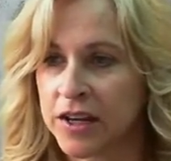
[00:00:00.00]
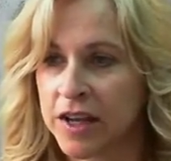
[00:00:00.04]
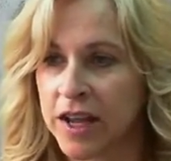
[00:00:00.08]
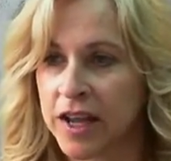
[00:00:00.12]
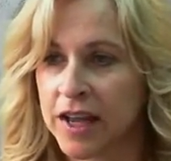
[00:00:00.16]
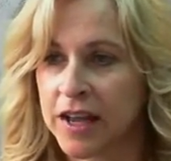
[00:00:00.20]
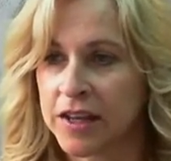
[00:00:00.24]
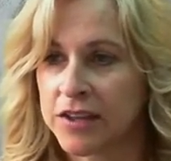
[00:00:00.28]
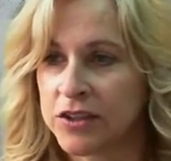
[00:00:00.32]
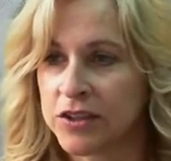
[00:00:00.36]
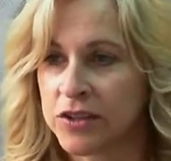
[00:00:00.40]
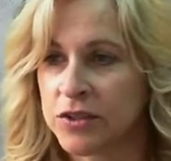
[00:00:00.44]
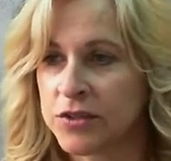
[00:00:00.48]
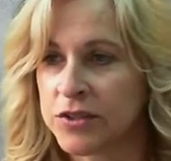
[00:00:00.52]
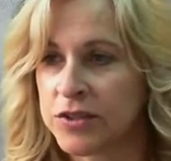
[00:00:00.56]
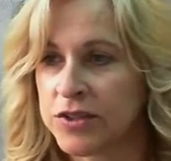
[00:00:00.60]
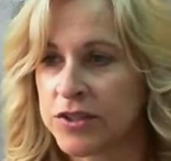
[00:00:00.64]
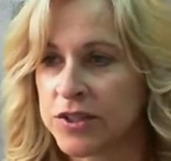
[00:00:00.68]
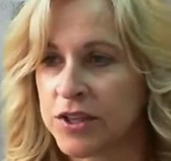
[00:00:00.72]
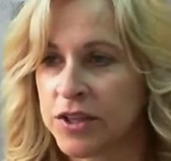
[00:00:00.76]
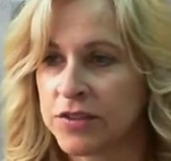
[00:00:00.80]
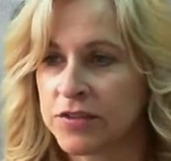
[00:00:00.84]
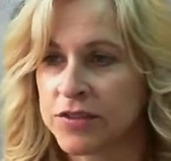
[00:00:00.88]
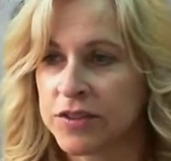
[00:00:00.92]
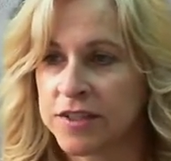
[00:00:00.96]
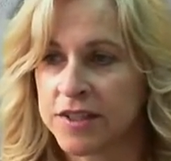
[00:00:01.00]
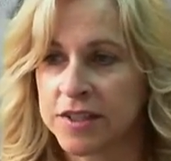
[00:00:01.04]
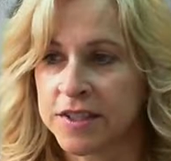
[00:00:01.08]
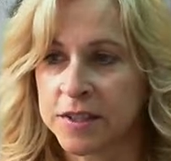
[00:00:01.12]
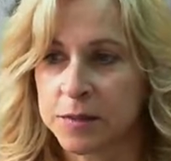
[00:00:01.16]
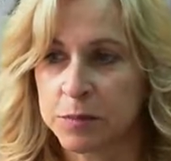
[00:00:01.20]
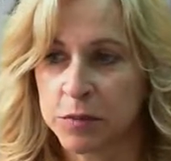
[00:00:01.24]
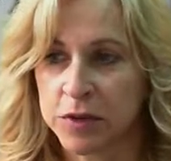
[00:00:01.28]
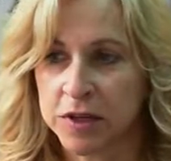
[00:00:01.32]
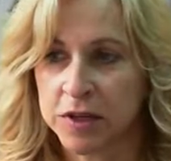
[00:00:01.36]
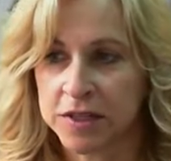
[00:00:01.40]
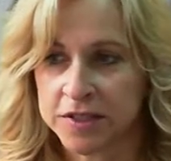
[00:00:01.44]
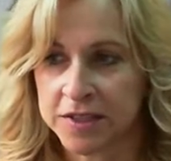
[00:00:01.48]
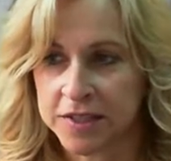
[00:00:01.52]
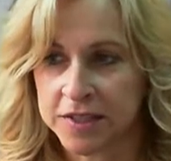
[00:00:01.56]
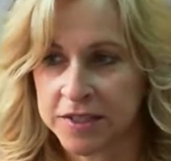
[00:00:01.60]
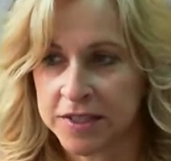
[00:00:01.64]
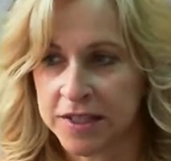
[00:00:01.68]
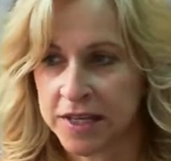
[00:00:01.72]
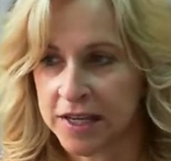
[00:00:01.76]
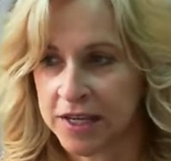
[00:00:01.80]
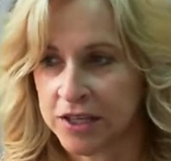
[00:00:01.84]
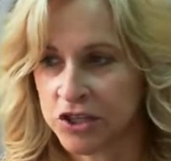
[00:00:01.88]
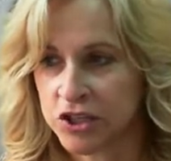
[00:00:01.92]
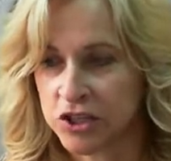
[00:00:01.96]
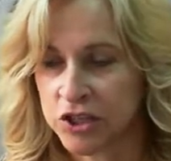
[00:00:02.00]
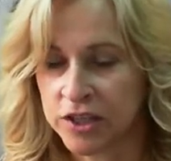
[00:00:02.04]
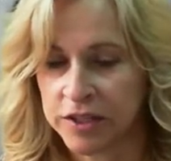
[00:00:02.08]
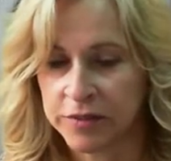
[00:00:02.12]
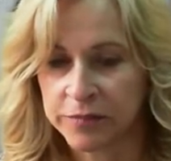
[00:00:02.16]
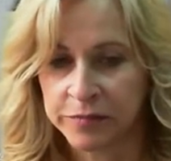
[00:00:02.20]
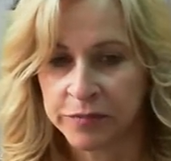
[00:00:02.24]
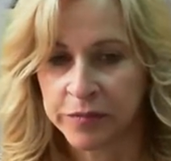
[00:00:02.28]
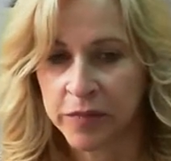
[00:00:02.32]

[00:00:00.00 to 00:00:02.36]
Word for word: and Youth Services presentation.